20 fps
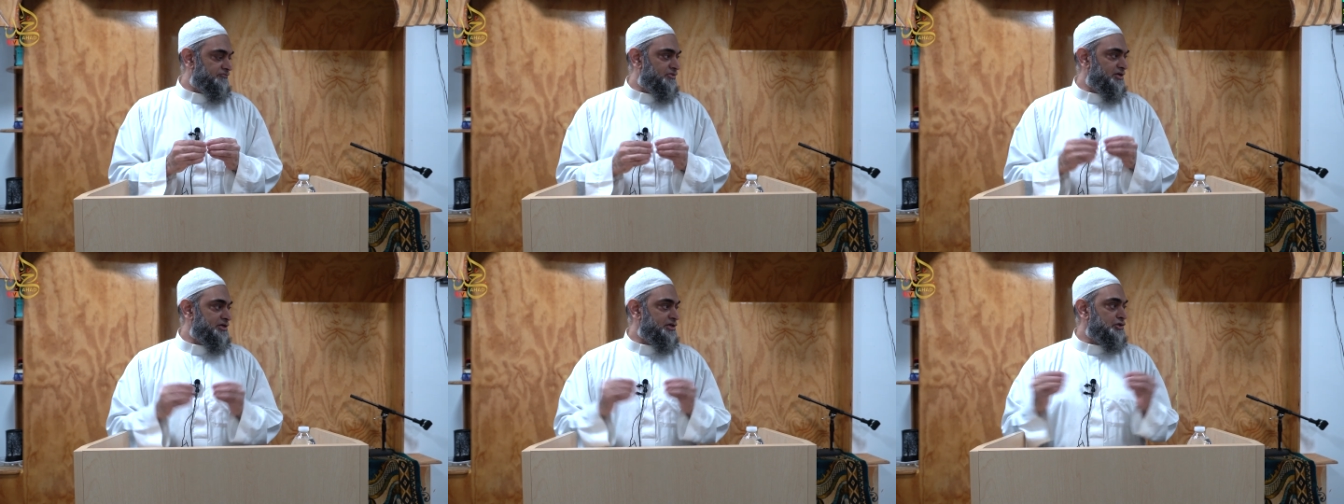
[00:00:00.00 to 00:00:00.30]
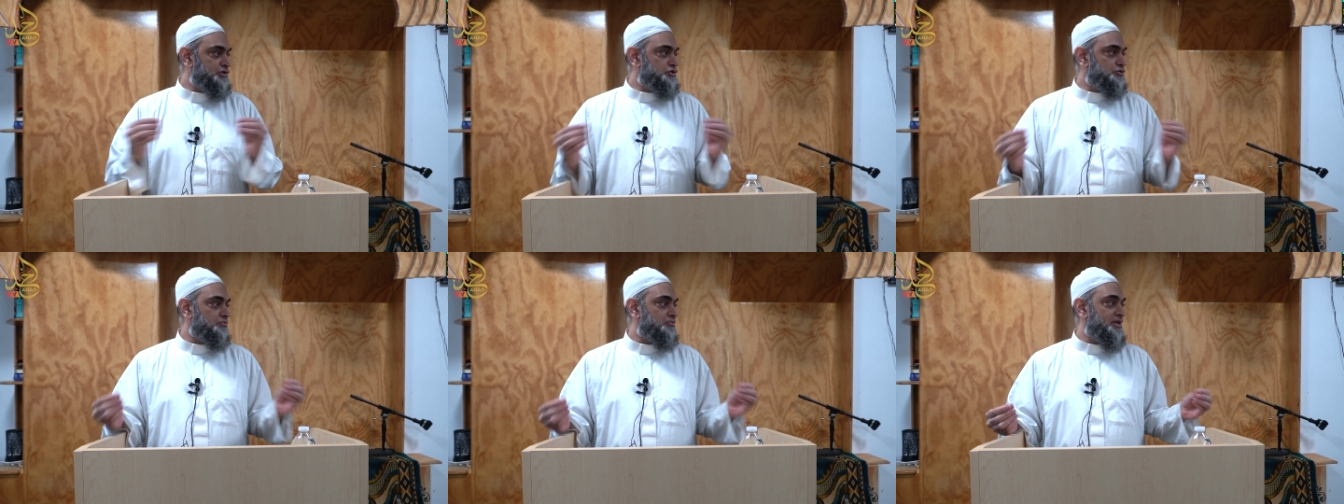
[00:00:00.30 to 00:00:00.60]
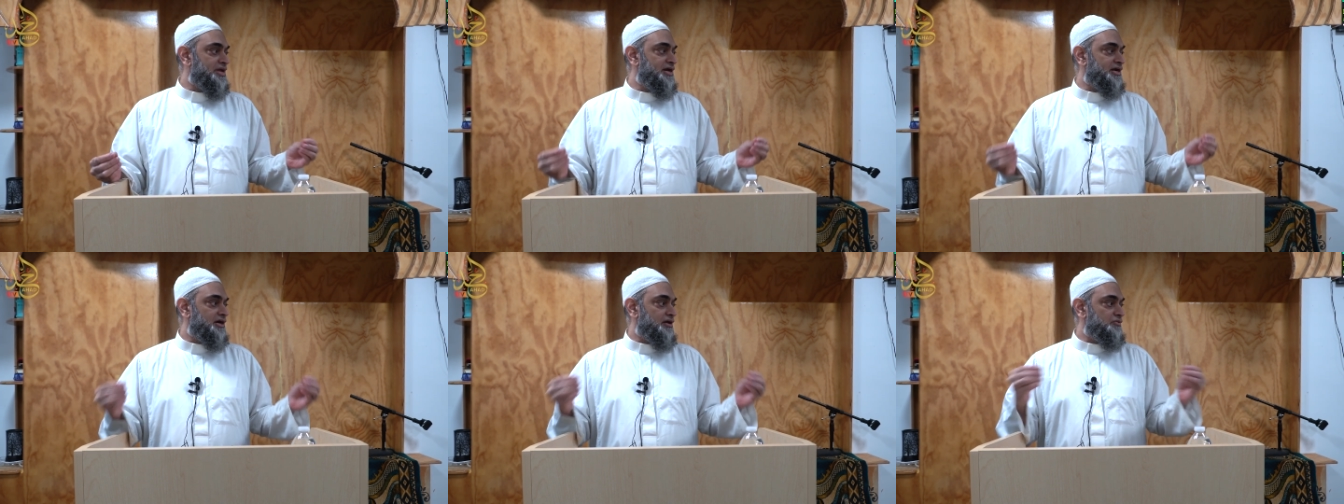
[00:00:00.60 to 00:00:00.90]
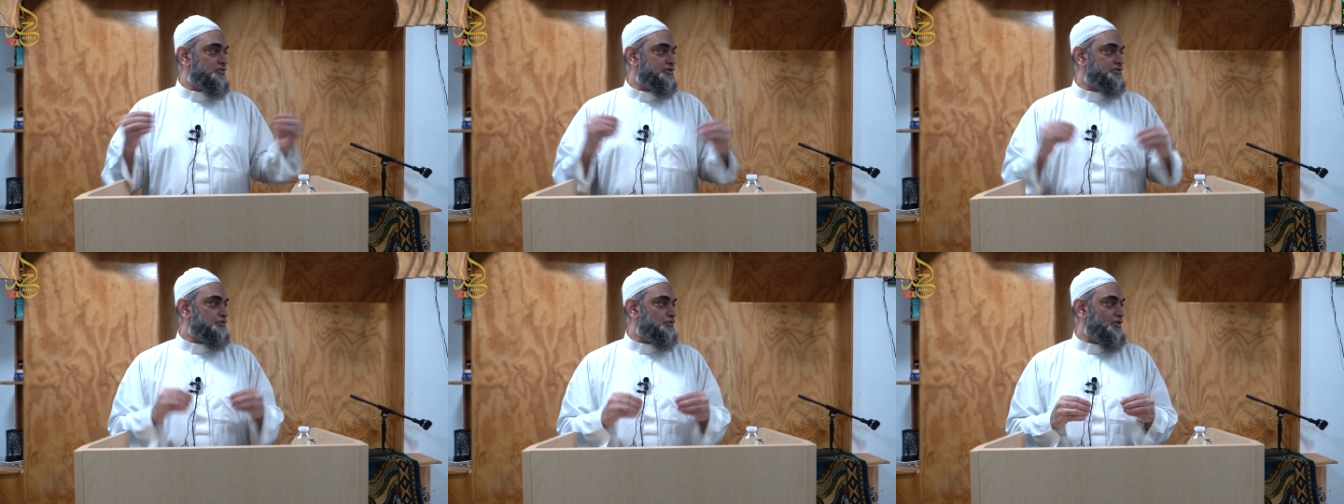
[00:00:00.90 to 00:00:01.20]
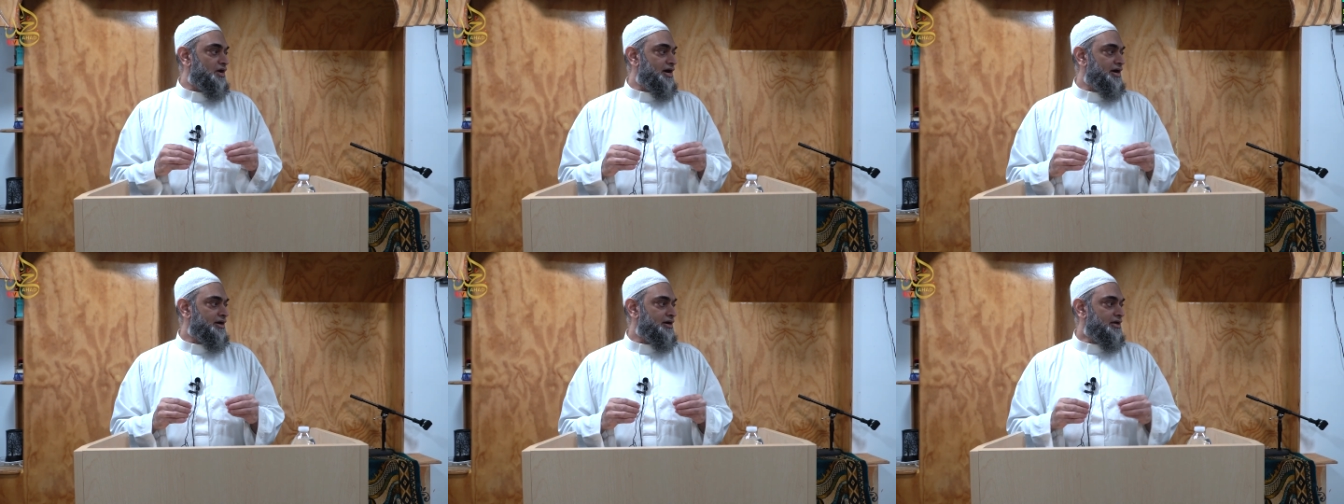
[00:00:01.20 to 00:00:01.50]
we need to make our
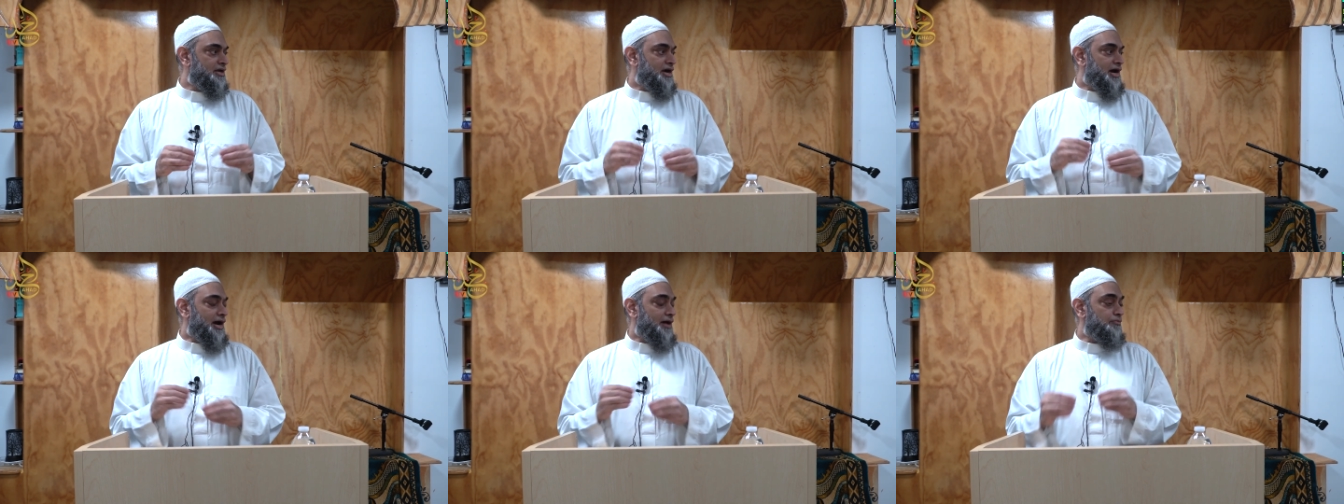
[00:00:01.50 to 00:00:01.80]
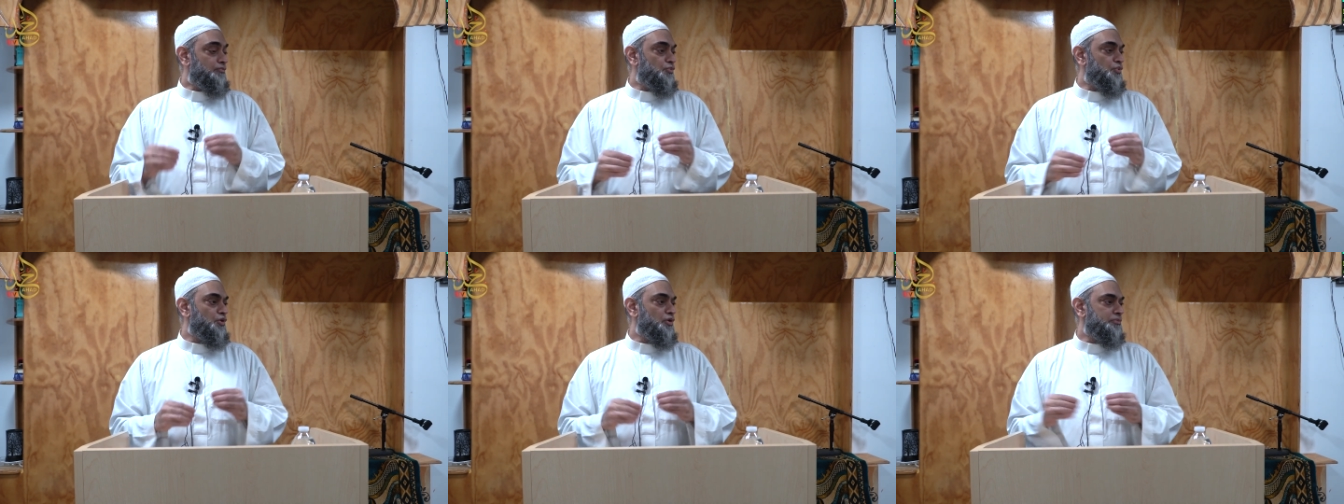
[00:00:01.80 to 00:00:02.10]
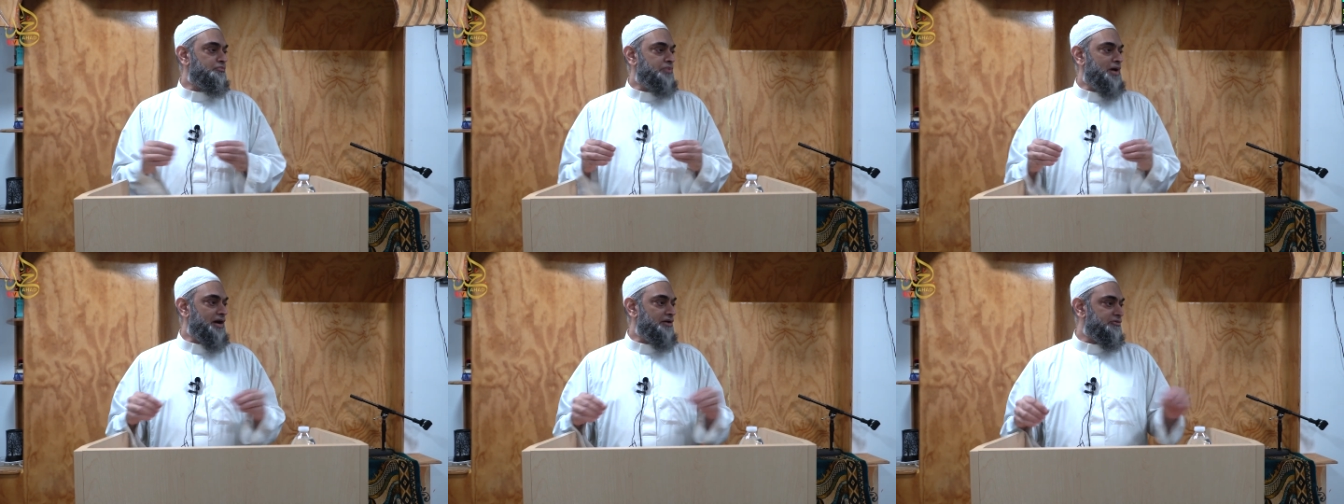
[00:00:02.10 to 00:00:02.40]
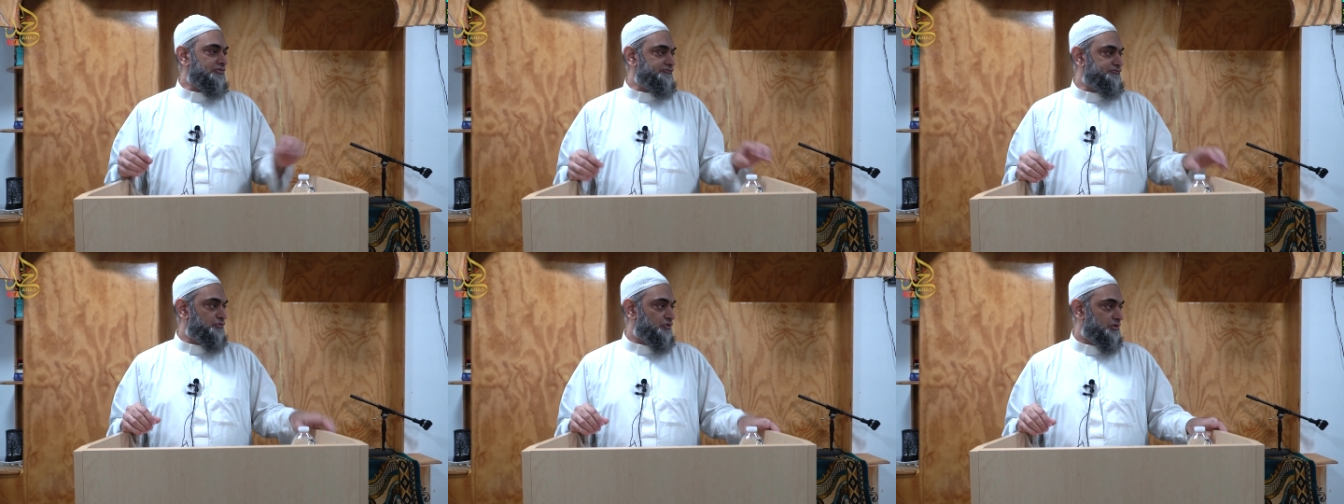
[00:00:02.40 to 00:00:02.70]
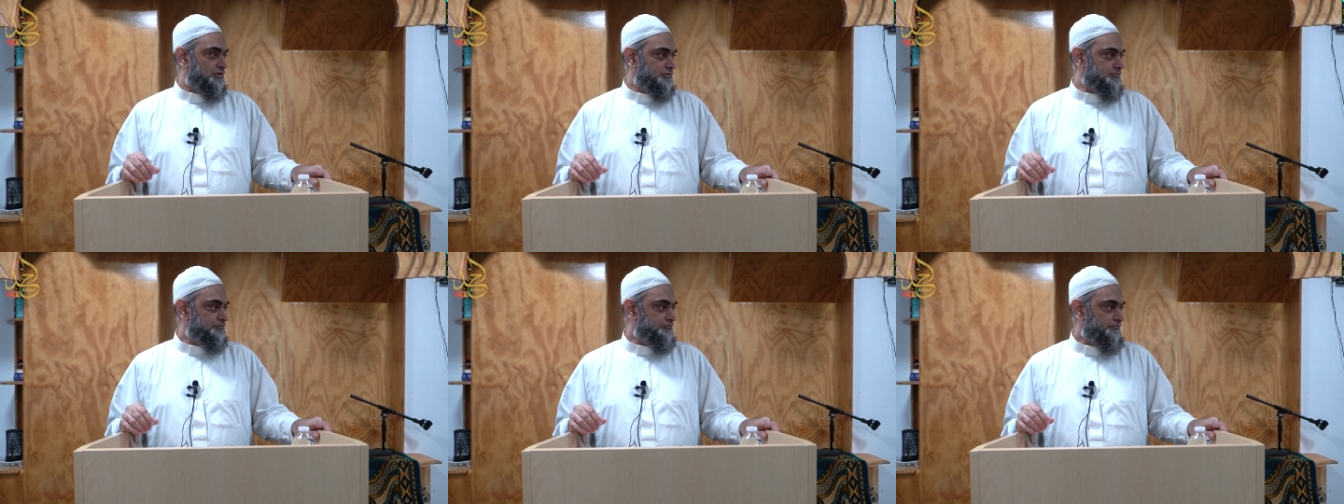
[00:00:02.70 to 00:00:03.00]
dua more
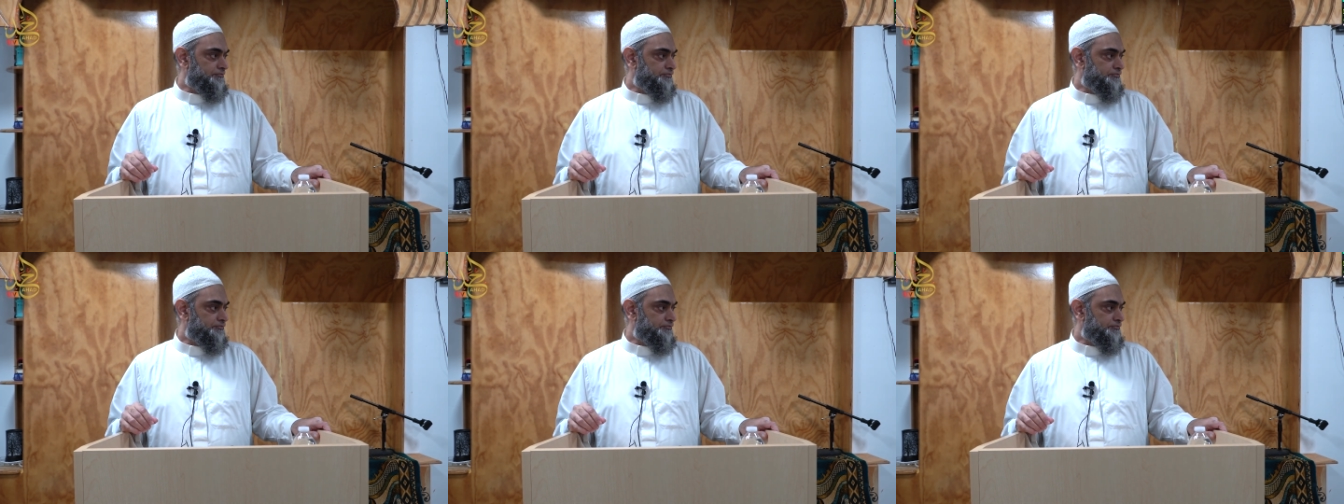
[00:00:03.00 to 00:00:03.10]
powerful.